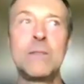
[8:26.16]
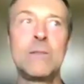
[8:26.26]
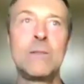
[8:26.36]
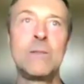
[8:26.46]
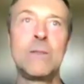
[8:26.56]

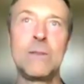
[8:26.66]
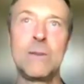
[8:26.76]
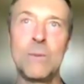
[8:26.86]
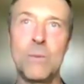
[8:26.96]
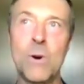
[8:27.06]
to
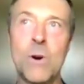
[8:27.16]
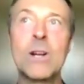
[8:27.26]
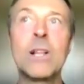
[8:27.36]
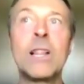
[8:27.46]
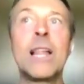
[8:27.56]

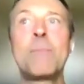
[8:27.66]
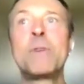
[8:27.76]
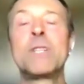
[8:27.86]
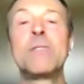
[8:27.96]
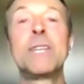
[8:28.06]
work
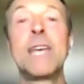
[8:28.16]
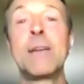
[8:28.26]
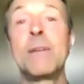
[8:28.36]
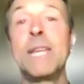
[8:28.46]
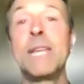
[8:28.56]
collaborative to
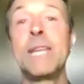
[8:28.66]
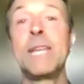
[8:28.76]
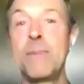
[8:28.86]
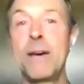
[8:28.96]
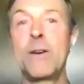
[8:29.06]
get even
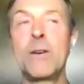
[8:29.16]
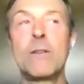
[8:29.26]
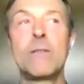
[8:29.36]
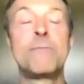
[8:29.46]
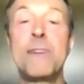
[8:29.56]

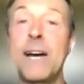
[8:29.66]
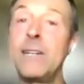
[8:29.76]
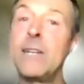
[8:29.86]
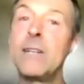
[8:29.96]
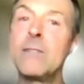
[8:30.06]
better
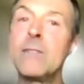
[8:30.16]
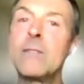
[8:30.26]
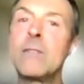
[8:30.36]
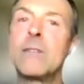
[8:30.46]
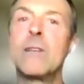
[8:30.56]

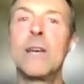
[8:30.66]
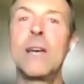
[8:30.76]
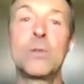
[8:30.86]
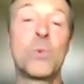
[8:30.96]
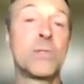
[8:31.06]
findings
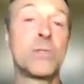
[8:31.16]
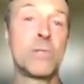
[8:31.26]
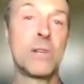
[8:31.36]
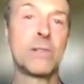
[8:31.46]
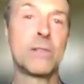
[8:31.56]
as well as
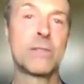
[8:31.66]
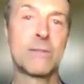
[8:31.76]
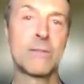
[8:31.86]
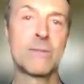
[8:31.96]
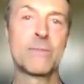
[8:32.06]
results.
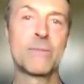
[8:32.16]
